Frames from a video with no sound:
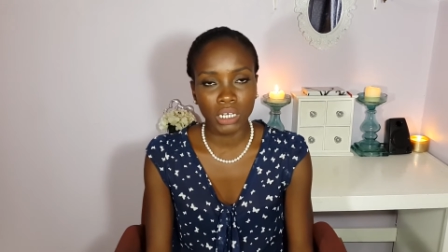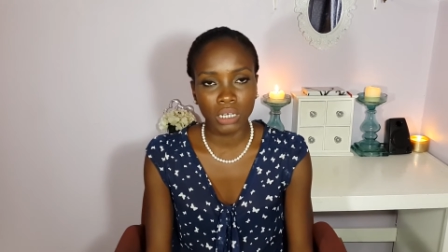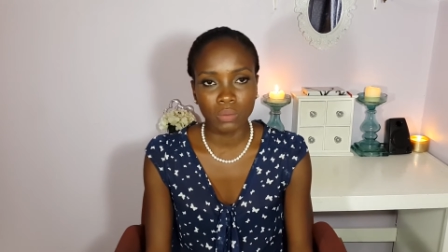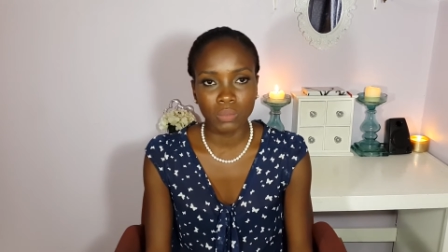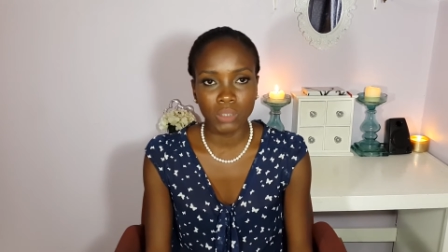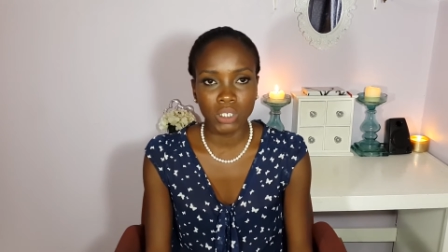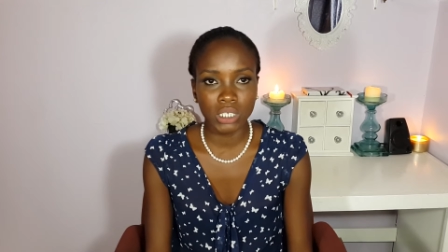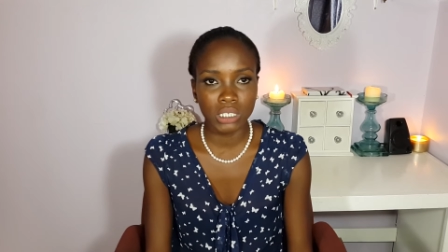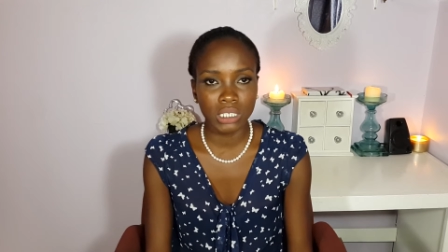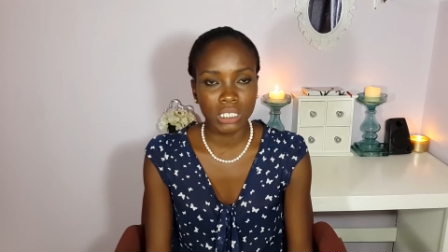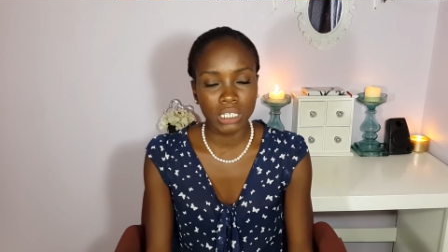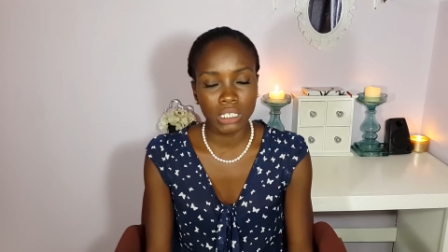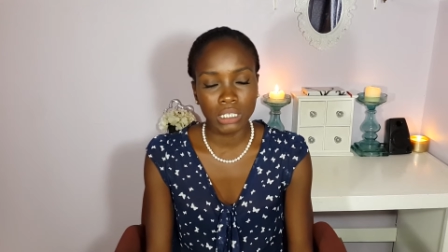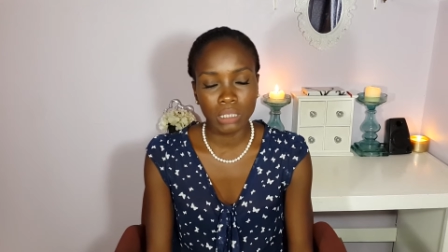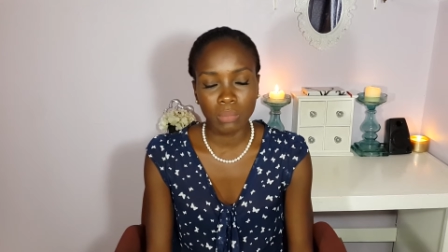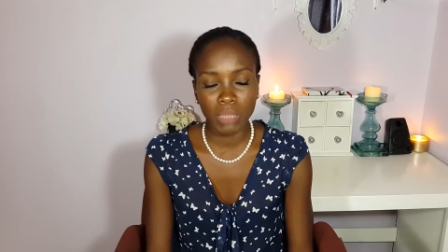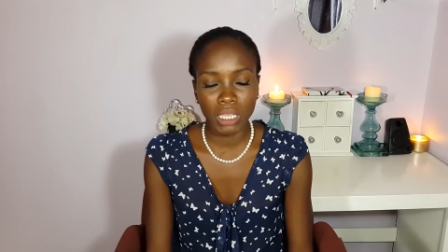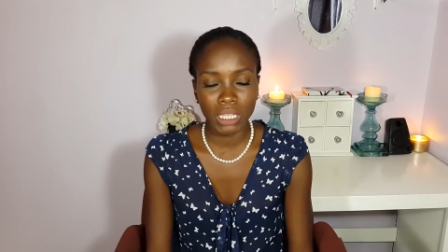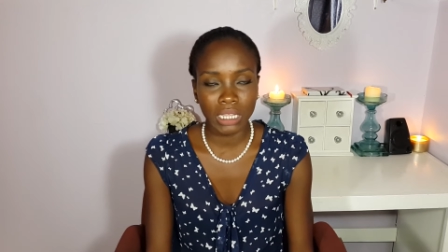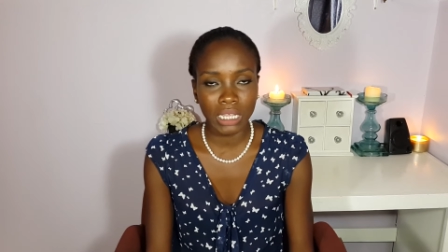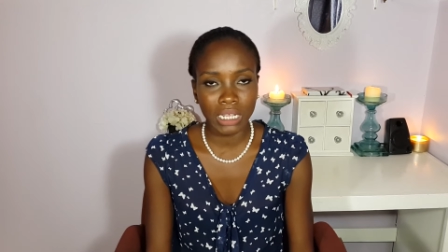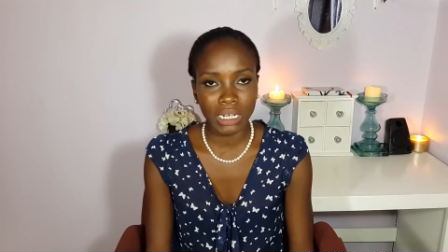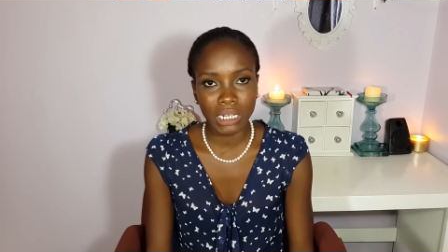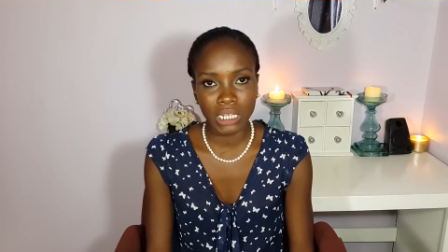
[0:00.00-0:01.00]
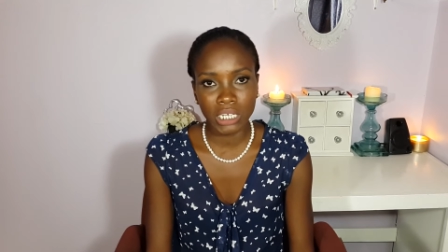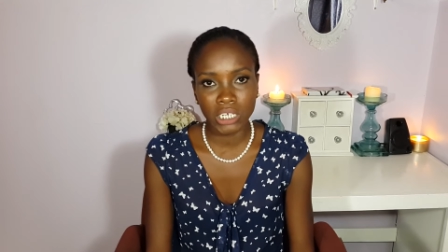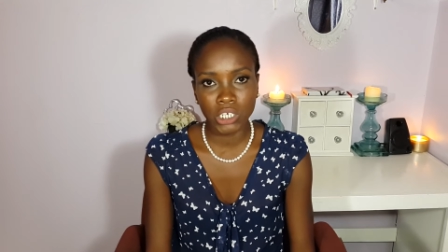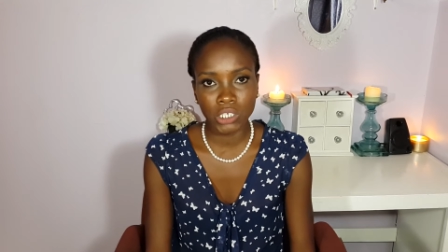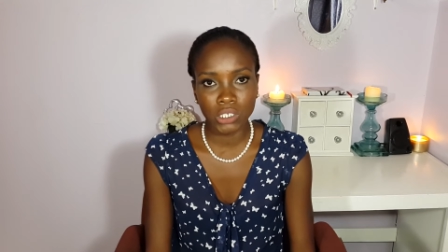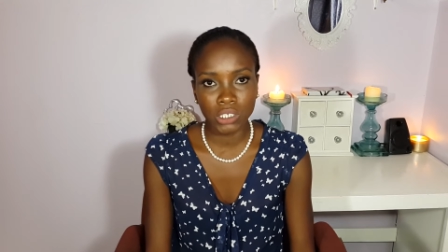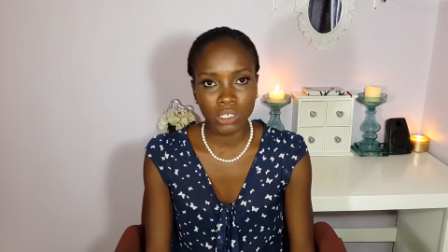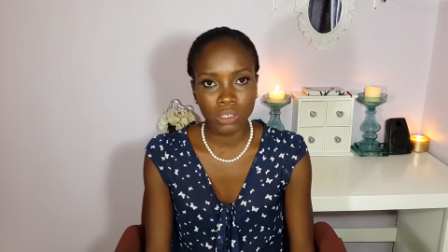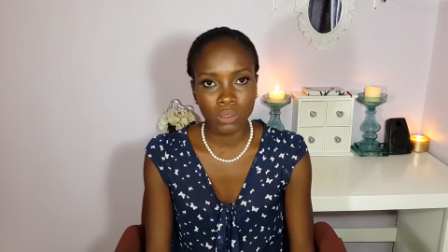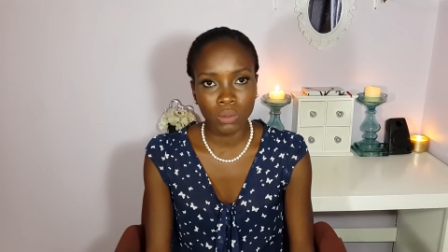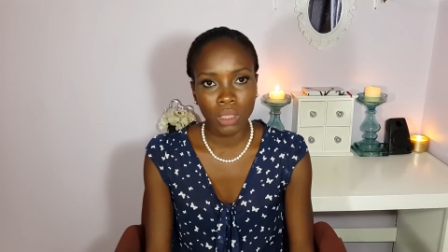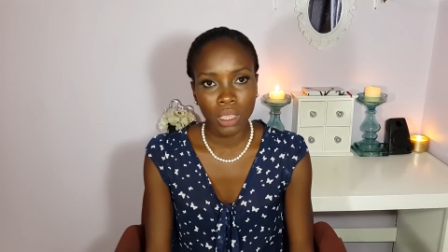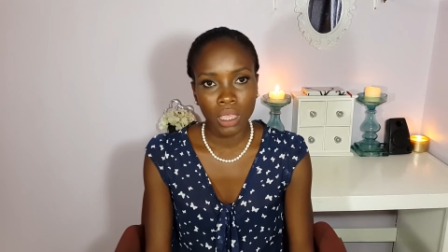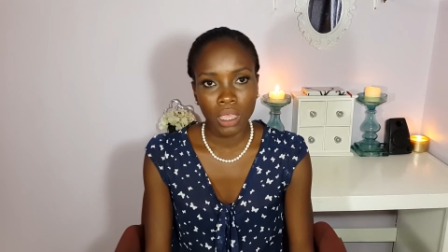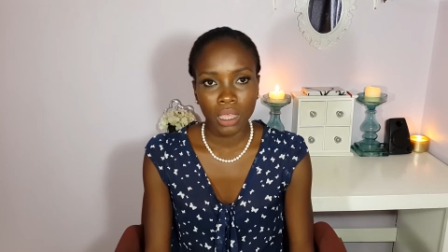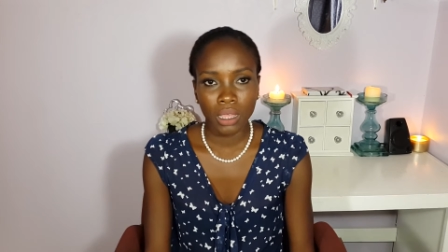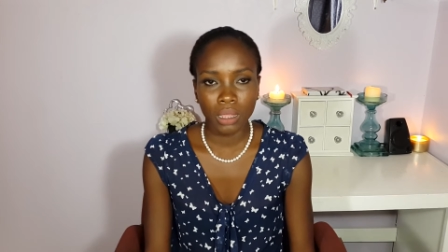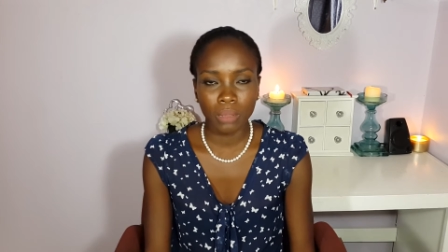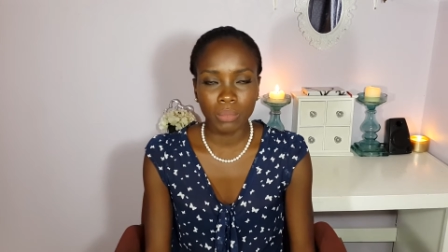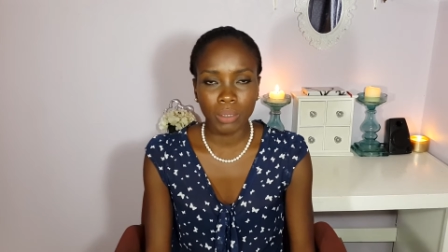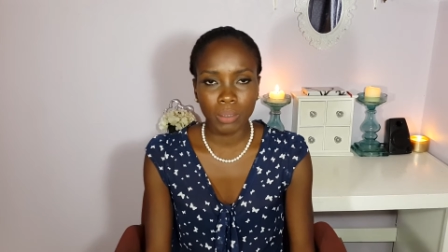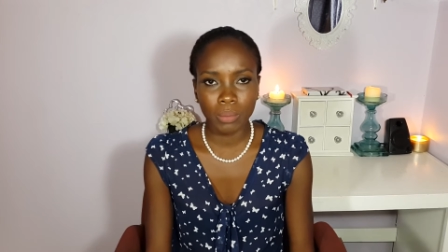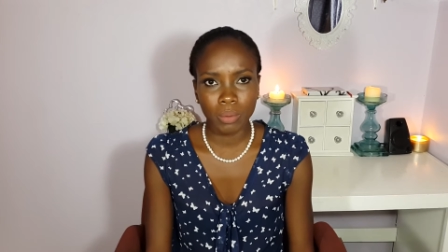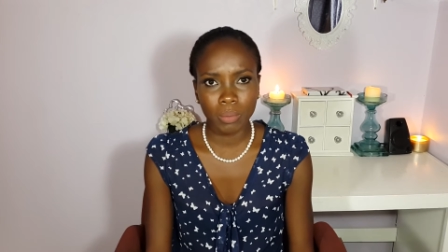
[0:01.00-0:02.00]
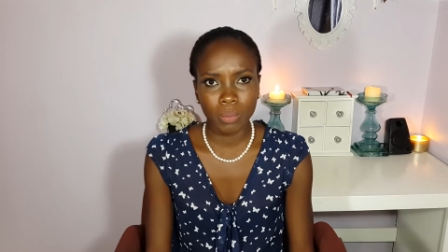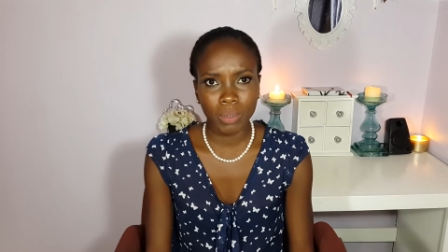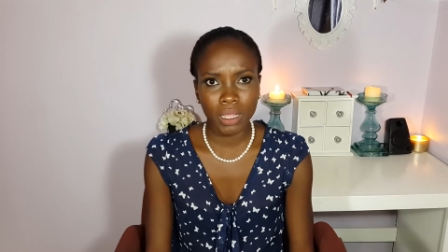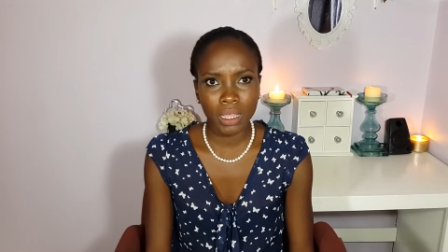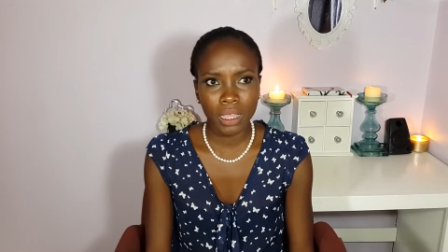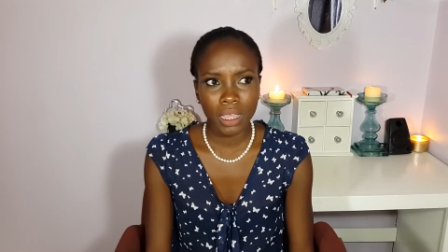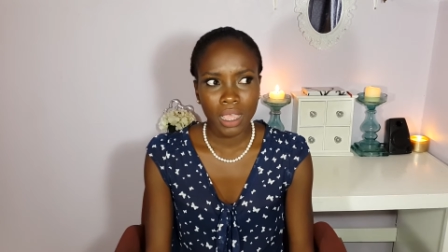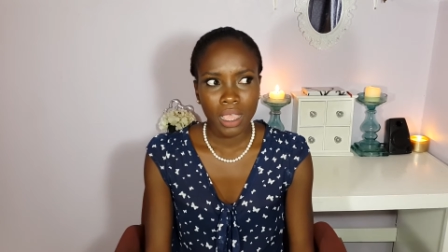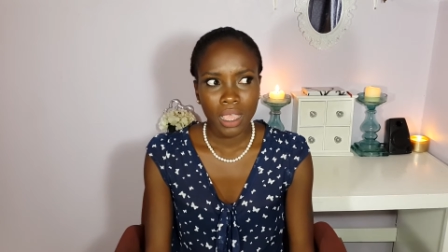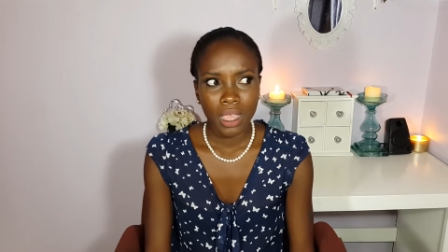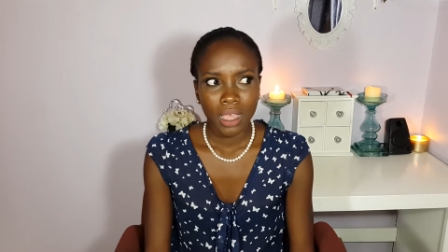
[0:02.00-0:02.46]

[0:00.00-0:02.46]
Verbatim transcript: and we just need to make that clear to you, and blah, blah, blah.